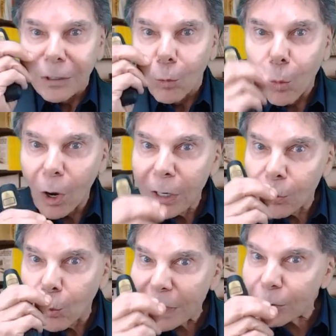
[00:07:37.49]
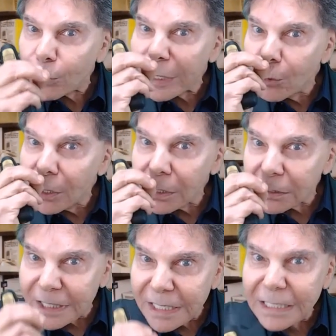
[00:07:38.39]
what we will
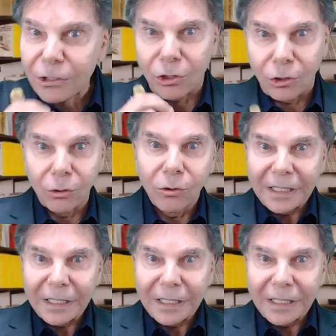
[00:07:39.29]
teach you